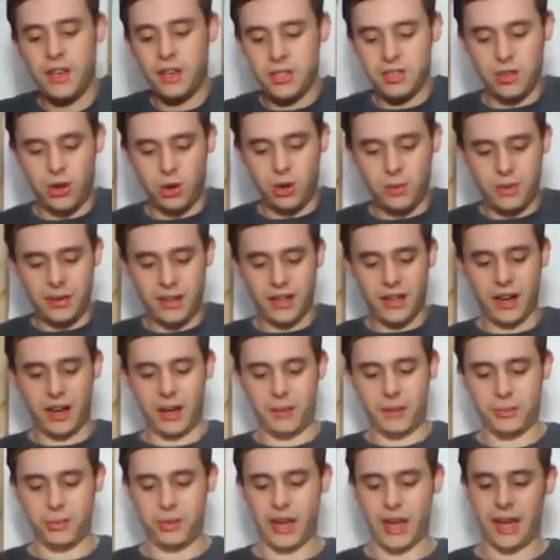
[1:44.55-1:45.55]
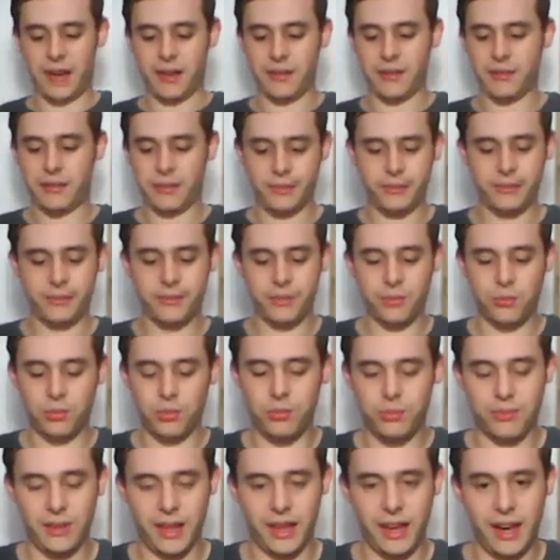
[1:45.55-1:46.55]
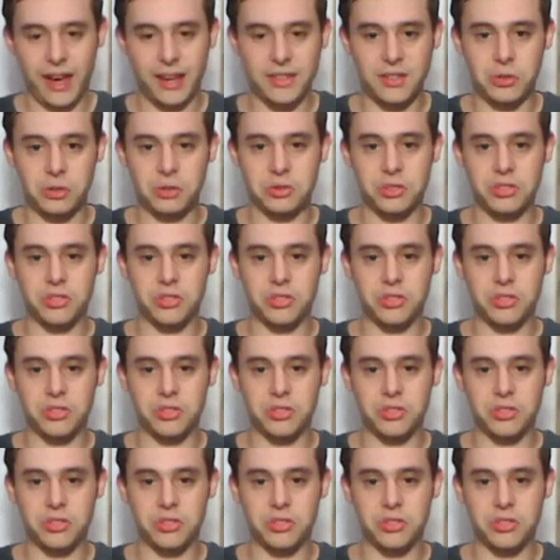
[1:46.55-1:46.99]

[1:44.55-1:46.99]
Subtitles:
So opening it up, we have, like I told